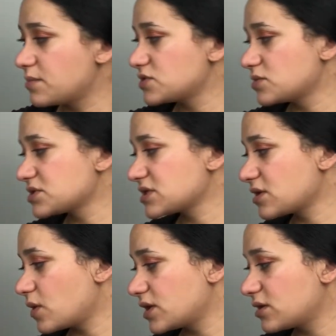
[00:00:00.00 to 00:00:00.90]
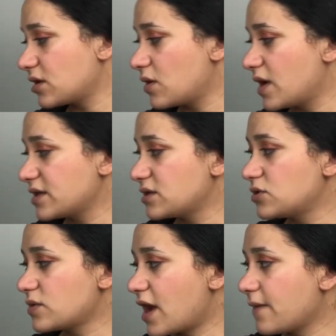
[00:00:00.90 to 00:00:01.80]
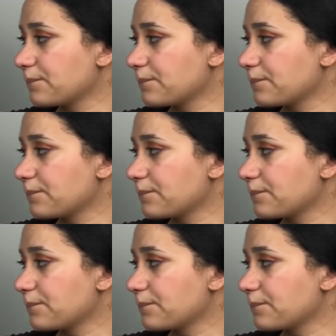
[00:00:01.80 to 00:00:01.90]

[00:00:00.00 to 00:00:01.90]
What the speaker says: so I'm just going to go ahead and do that.